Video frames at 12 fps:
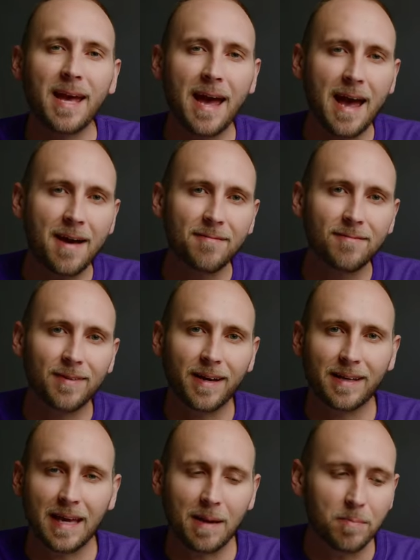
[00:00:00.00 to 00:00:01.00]
have
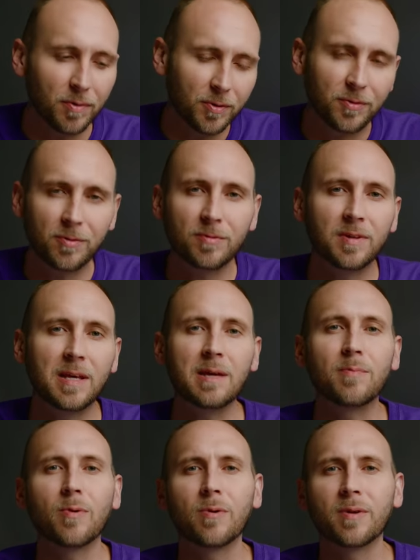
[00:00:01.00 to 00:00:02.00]
like a Bluetooth
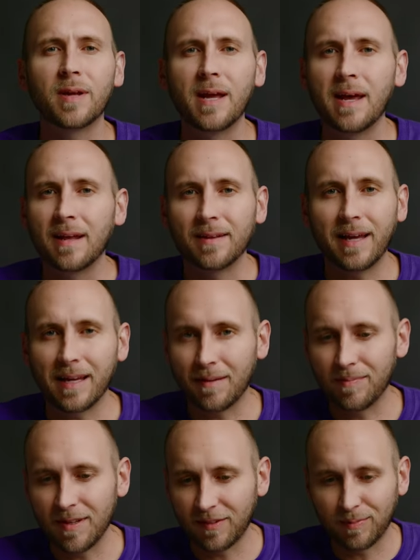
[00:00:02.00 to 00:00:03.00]
keyboard,
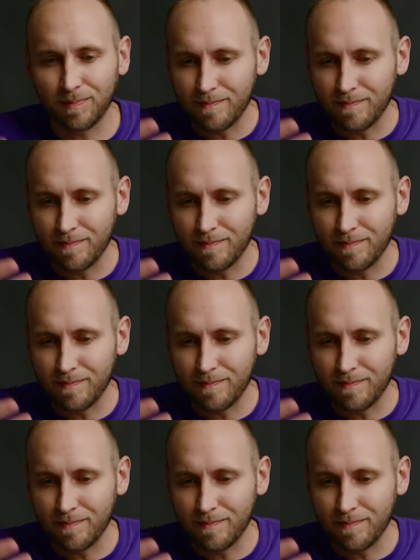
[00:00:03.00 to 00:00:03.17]
like this